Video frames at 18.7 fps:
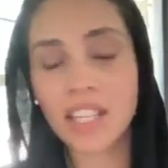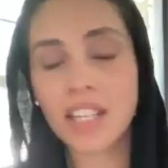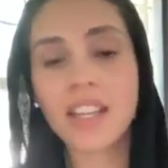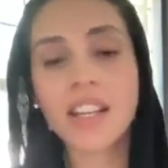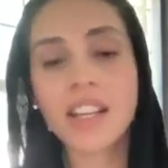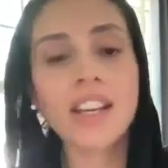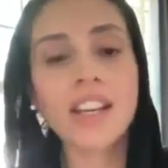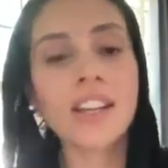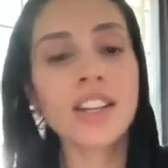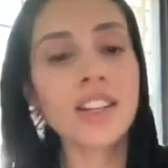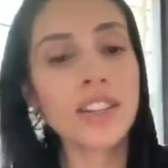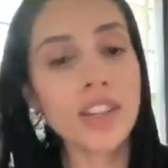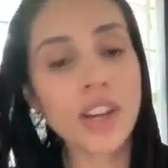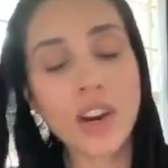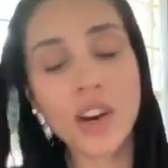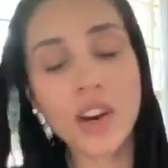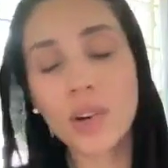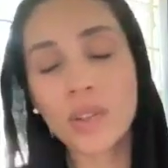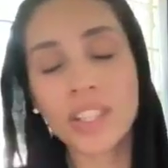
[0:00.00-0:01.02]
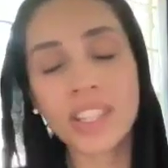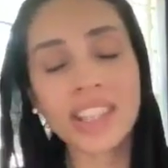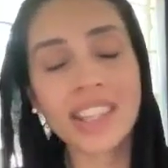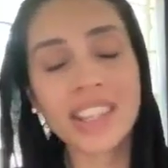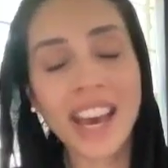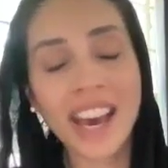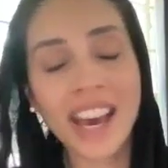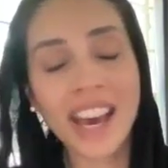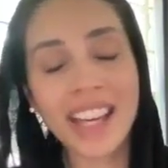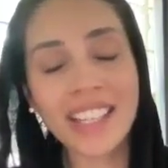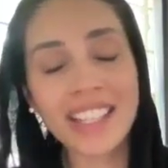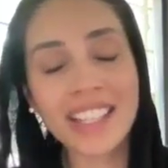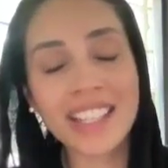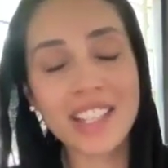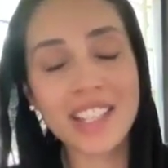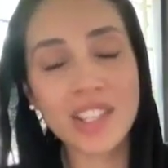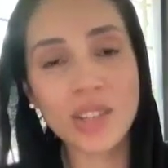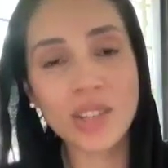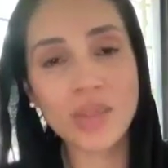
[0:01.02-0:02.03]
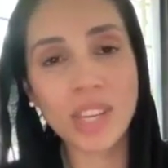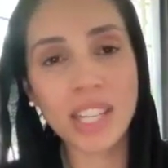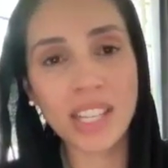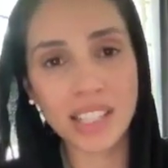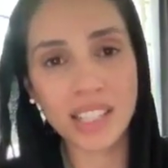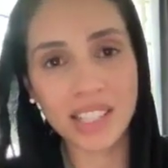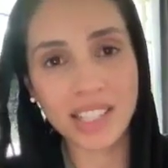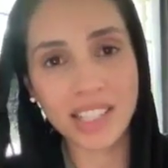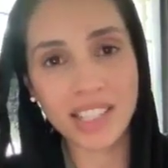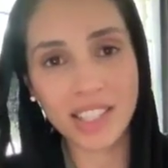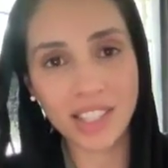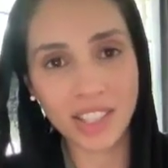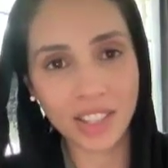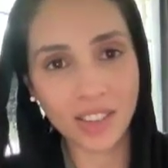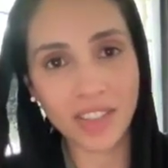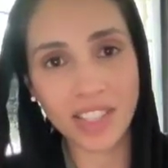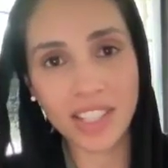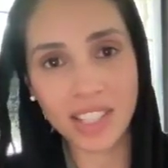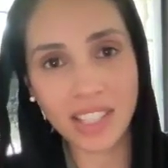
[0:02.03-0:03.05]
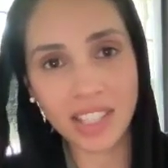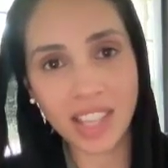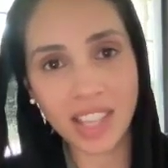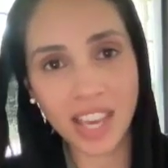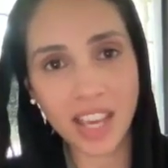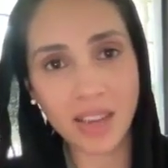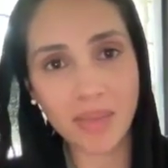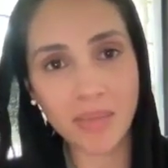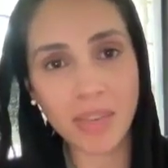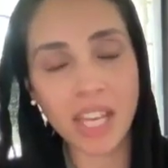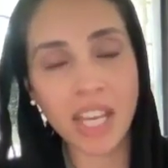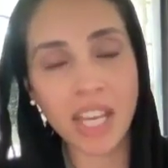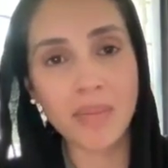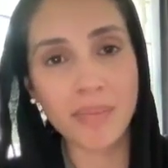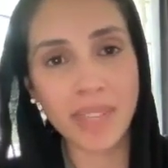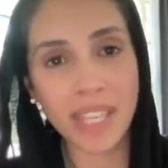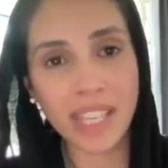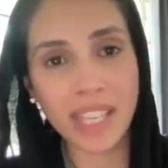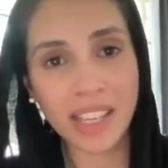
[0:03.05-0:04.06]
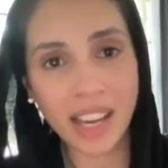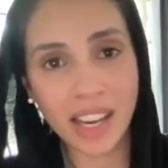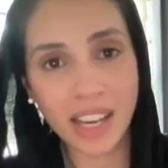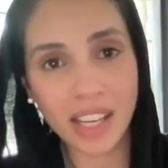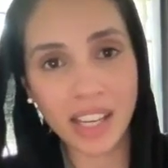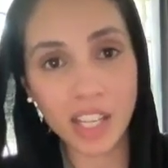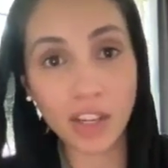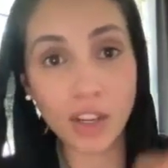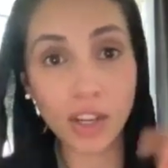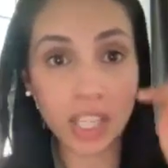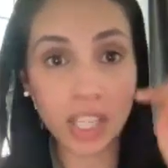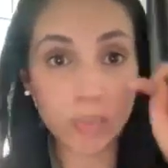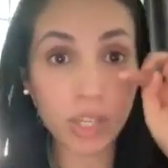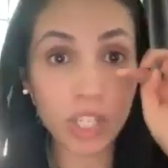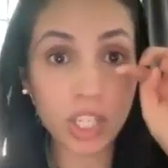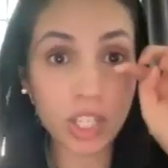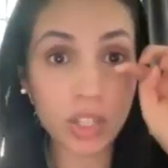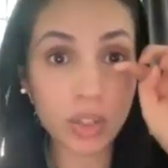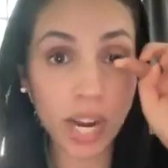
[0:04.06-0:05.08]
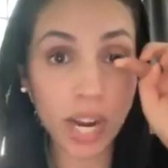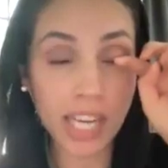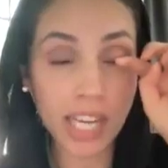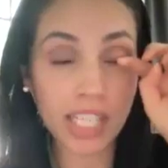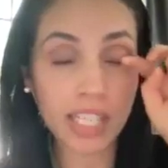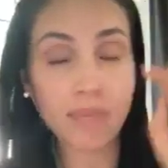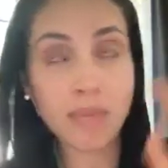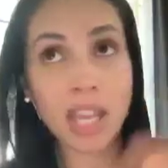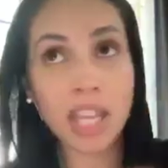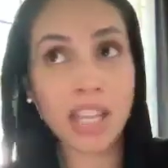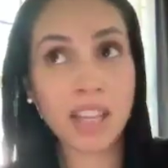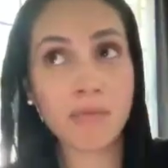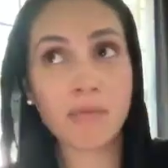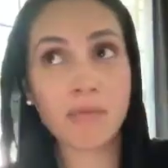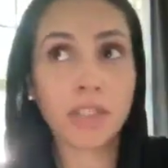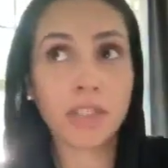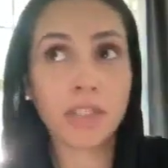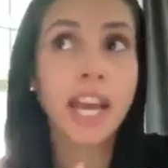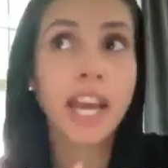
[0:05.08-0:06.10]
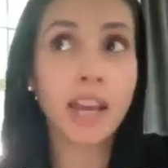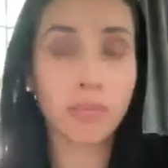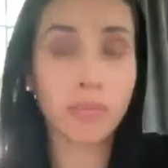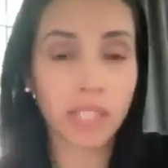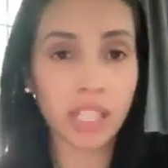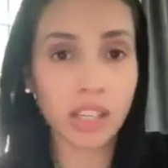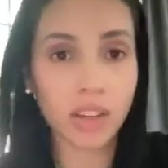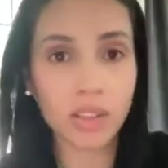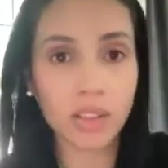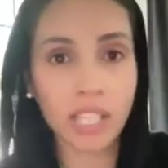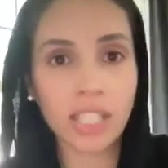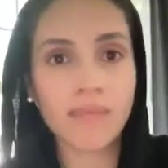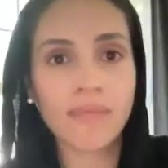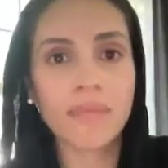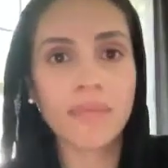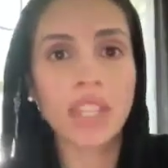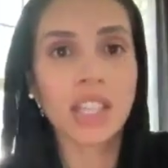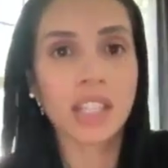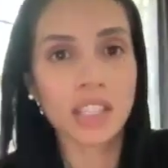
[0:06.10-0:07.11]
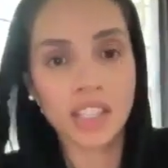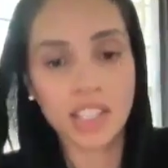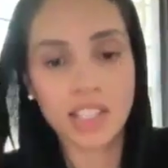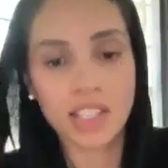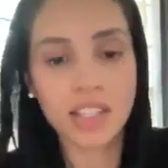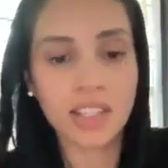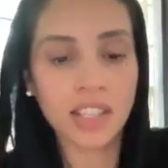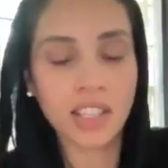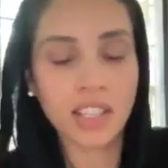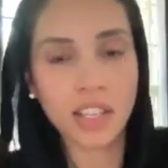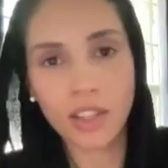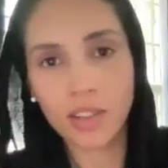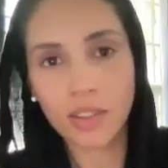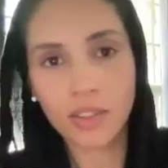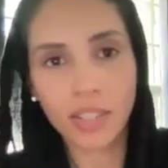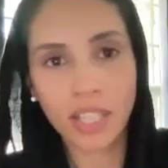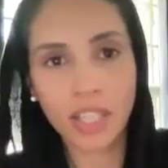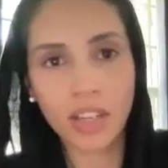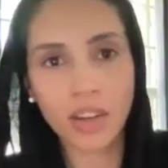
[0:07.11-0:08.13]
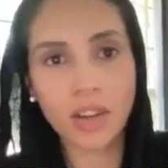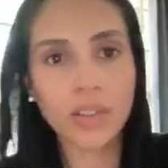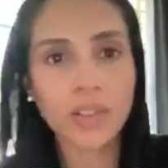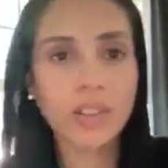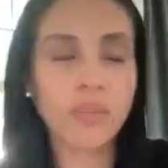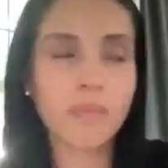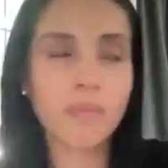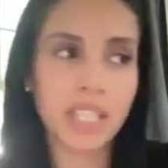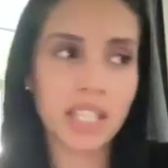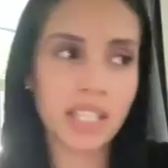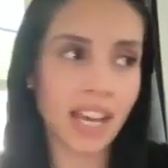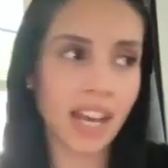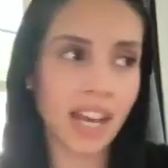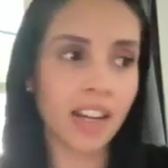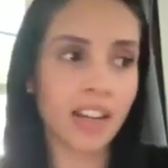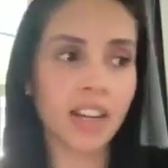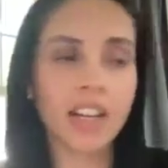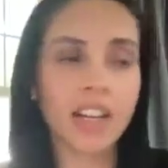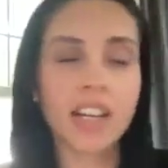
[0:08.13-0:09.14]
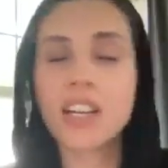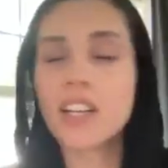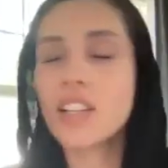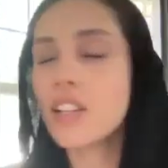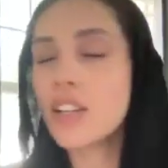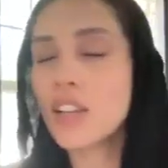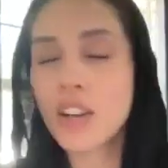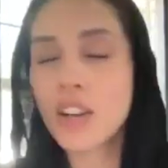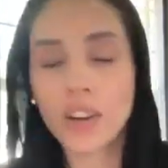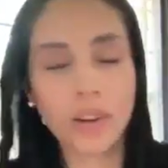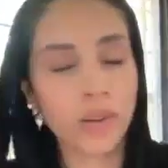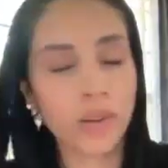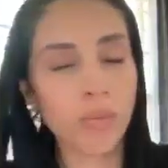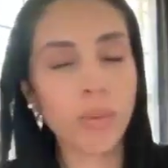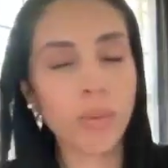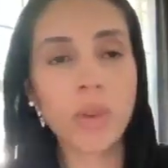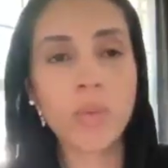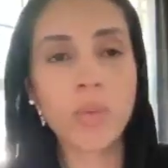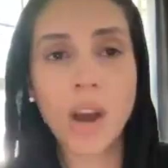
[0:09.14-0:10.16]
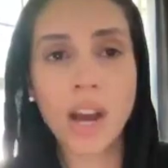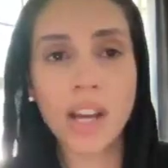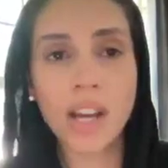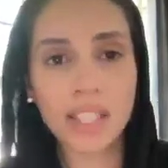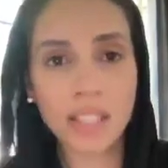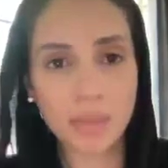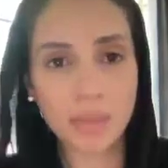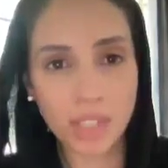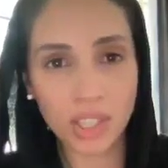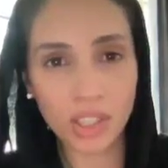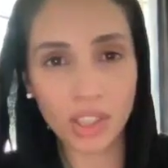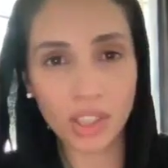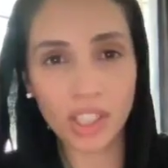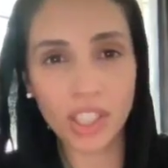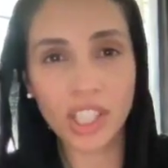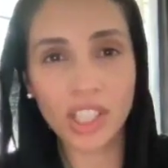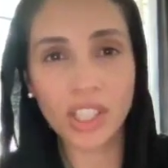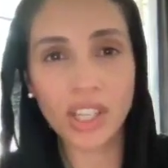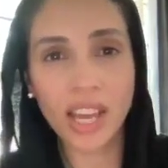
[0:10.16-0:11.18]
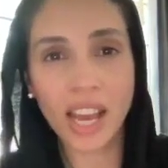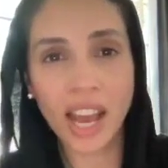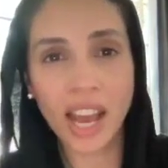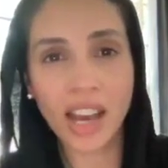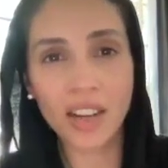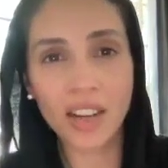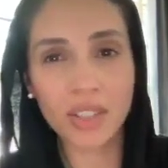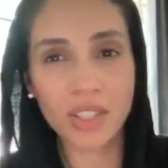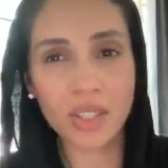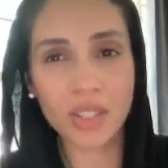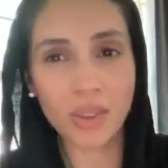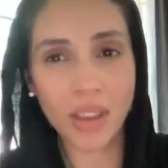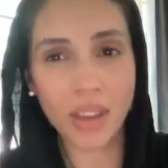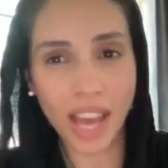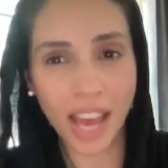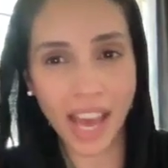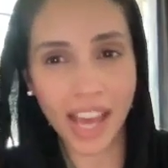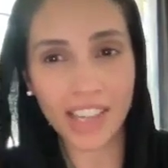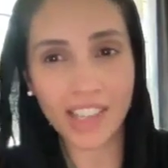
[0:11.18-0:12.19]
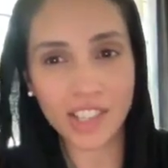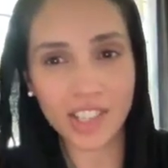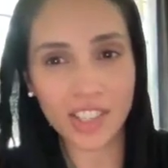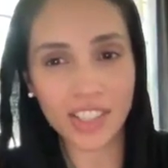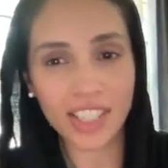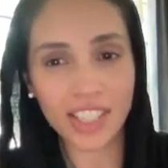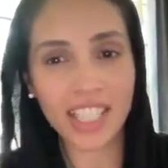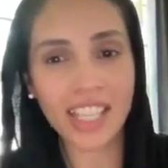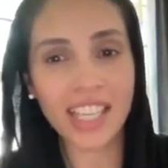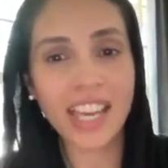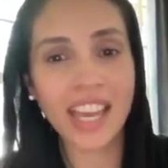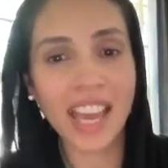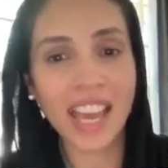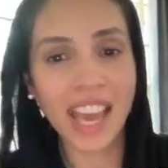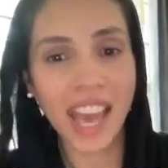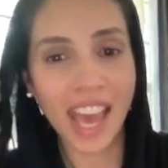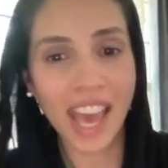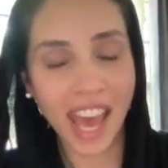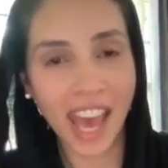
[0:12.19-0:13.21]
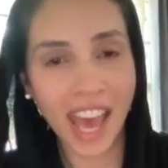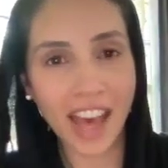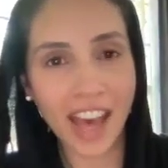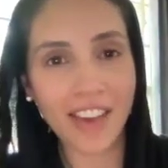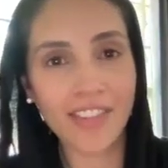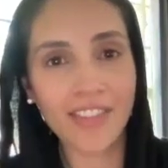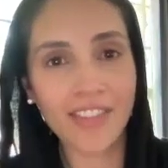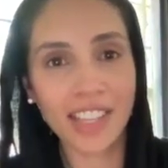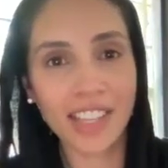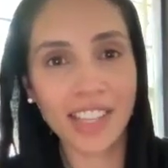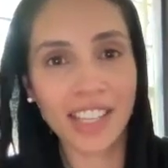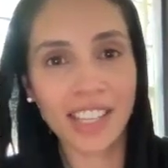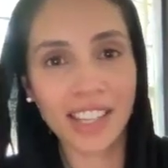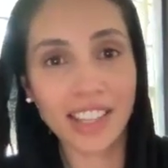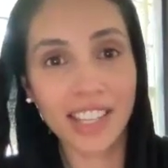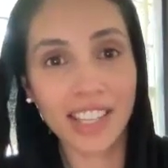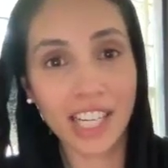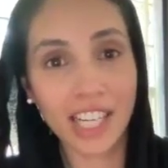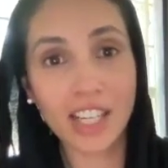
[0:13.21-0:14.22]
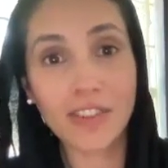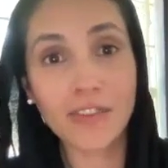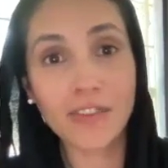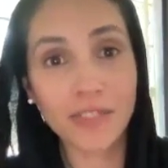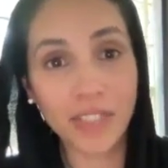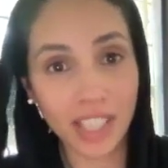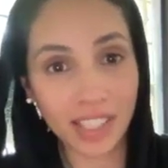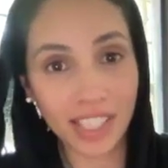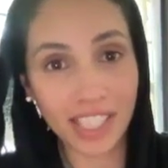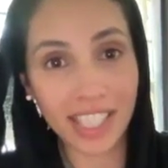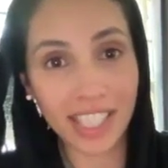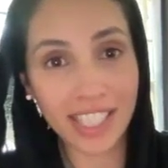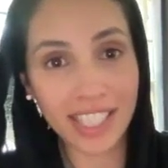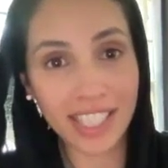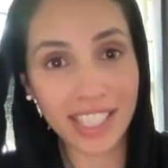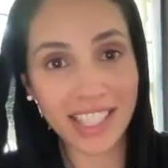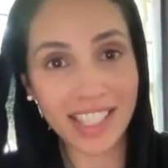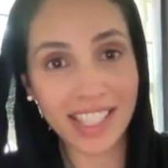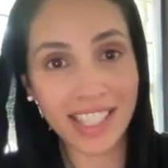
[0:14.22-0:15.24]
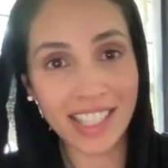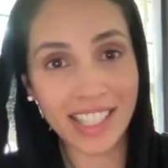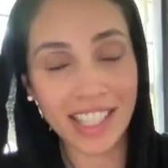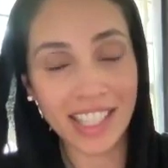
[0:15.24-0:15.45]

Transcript: it. No, that is doing a disservice to them because, because we're just trying to make them feel happy. Oh, like just, like, oh, don't be sad. Or no, we want them to learn how to actually have their feelings